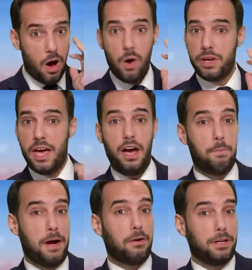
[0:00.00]
Okay,
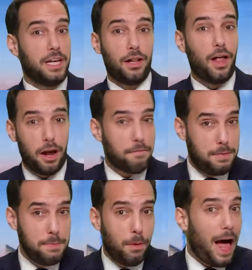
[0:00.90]
apparently a lot of
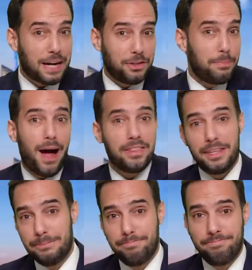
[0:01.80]
people actually bought
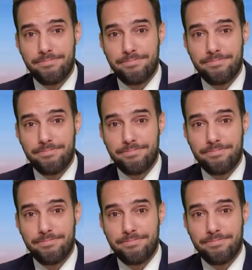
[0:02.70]
them.